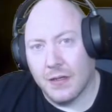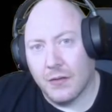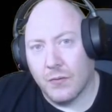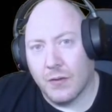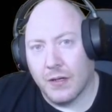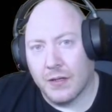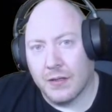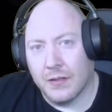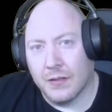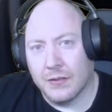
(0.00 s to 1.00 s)

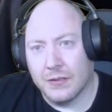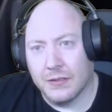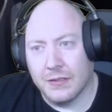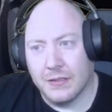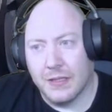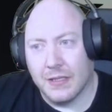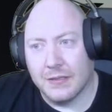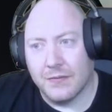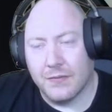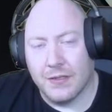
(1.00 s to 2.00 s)
where she has to
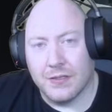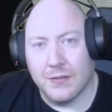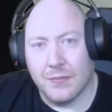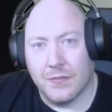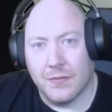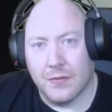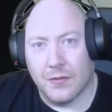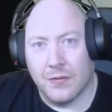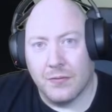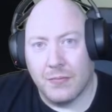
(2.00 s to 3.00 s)
finish it before
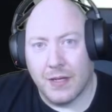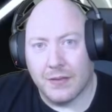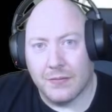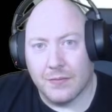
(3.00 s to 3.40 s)
going back to her